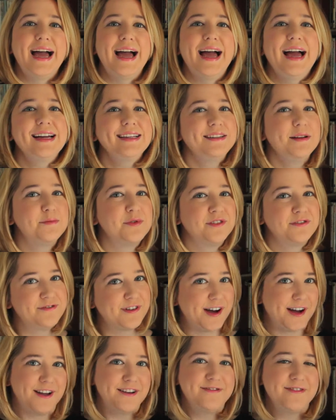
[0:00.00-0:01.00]
At number
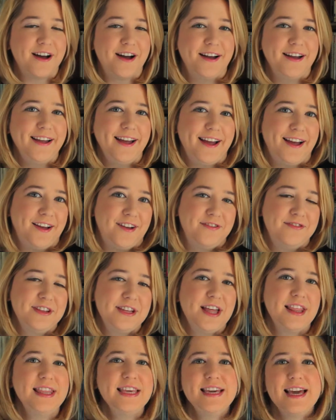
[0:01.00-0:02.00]
5, I have
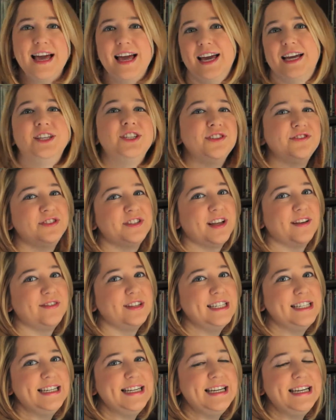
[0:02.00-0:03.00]
The Edge of
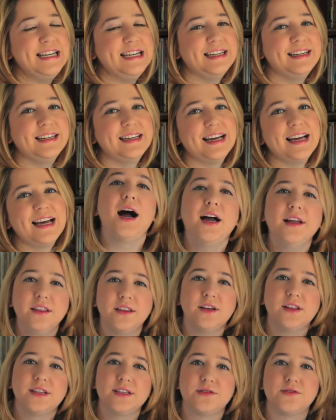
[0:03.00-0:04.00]
17. I
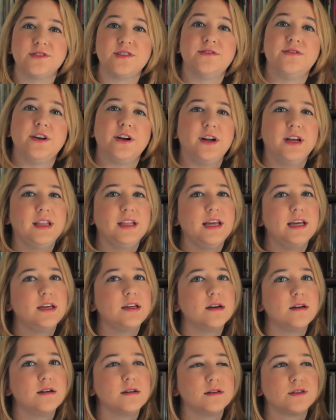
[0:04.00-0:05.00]
thought this was a very
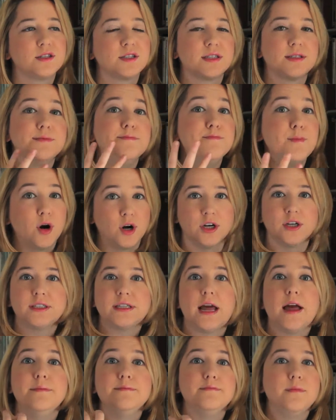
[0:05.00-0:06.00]
like smart
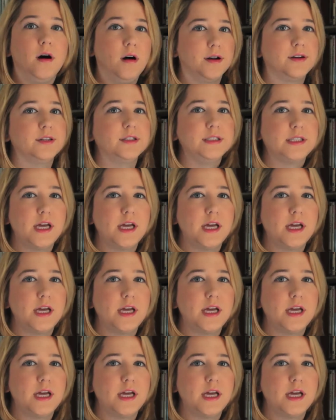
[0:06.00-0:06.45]
and modern